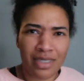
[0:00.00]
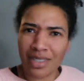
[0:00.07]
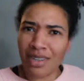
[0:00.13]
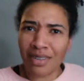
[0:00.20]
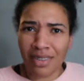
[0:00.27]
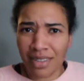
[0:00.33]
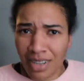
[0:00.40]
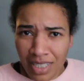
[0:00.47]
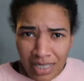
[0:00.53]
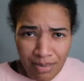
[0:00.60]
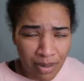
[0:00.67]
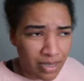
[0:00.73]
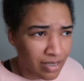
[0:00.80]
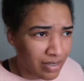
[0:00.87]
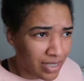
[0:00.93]
No, they're not
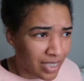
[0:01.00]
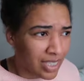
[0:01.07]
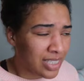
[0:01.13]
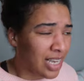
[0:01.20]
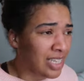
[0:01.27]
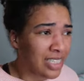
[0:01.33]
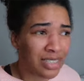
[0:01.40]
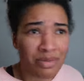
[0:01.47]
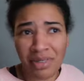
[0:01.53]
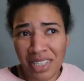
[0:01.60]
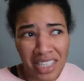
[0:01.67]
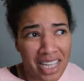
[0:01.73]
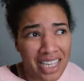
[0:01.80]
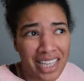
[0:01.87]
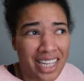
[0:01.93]
sponsoring this. I just
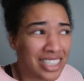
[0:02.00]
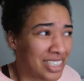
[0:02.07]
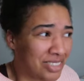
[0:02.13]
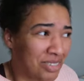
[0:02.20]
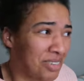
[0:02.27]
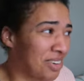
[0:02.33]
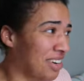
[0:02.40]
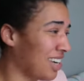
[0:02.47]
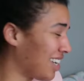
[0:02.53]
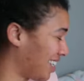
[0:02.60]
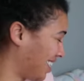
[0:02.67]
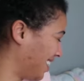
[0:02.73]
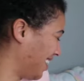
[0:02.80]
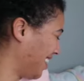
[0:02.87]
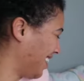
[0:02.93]
really like that store.
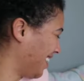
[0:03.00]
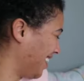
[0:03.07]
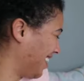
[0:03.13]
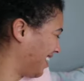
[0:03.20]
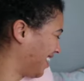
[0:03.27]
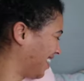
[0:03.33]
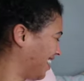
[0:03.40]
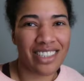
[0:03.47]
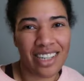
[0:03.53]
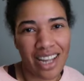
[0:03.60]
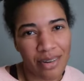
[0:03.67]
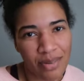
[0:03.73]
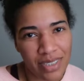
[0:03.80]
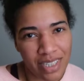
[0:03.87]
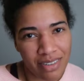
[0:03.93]

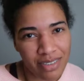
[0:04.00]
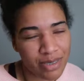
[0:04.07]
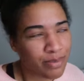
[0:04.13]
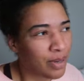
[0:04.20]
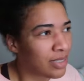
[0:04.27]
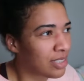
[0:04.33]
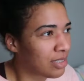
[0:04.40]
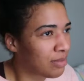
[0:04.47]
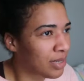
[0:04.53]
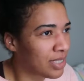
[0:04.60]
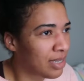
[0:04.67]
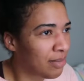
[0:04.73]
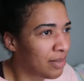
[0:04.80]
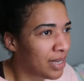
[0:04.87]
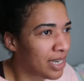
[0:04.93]
I wish I was sponsored by
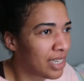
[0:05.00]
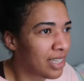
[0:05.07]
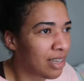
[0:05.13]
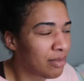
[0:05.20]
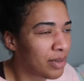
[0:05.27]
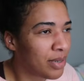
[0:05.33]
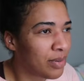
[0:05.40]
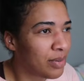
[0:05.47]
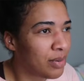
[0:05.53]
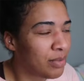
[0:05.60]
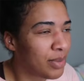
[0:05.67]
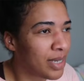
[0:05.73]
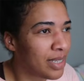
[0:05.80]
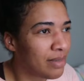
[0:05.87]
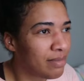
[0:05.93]
somebody, that'd be cool,
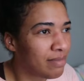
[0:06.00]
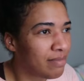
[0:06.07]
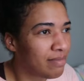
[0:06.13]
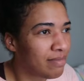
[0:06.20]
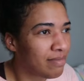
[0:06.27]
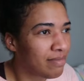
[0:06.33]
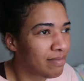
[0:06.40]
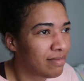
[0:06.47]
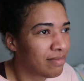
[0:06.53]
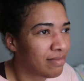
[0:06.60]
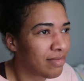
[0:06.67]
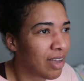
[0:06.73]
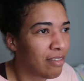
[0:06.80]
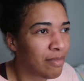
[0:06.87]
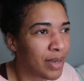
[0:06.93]
but
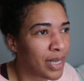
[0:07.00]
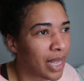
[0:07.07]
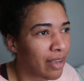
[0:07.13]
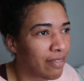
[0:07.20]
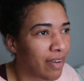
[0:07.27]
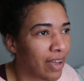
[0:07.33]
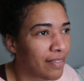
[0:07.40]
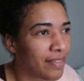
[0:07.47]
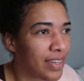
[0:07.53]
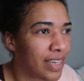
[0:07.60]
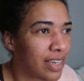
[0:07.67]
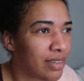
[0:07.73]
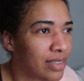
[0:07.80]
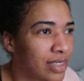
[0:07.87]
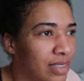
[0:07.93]
I've made like 5
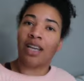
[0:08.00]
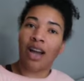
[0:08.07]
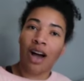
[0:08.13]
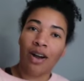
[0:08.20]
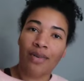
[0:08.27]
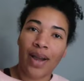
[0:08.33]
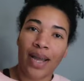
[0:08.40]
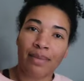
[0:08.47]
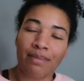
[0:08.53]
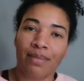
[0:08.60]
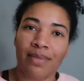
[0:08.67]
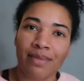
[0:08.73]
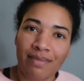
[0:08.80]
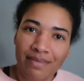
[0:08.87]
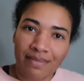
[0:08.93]
videos. All right,
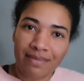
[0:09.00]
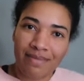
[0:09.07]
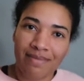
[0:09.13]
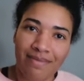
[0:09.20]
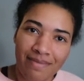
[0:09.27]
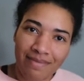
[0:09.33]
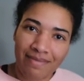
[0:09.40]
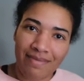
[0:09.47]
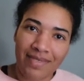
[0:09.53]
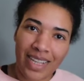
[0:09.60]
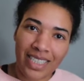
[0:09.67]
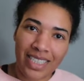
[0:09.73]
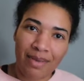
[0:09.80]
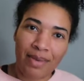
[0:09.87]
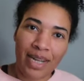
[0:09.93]

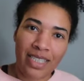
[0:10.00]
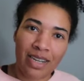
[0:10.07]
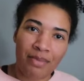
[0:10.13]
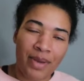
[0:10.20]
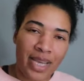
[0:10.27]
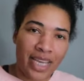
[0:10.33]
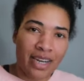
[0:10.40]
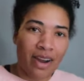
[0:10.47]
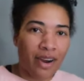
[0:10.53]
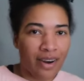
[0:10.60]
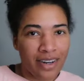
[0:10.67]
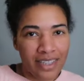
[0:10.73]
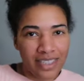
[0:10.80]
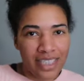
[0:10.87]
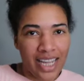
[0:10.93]
let's get back to making
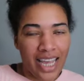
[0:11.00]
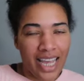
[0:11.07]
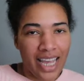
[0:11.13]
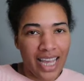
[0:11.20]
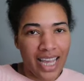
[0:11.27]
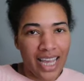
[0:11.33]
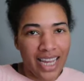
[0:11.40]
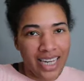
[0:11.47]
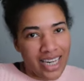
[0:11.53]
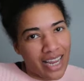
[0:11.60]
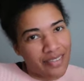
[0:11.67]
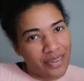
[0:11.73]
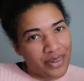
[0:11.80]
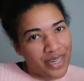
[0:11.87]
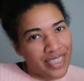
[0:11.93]
art and
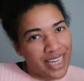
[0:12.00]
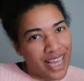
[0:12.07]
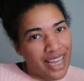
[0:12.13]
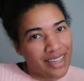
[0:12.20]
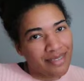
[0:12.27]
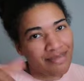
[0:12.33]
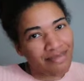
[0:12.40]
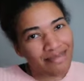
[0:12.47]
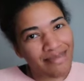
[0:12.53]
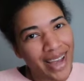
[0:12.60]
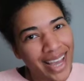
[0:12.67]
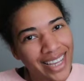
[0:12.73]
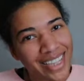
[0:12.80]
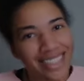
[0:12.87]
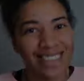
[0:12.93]
have a great day.
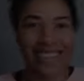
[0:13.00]
Bye.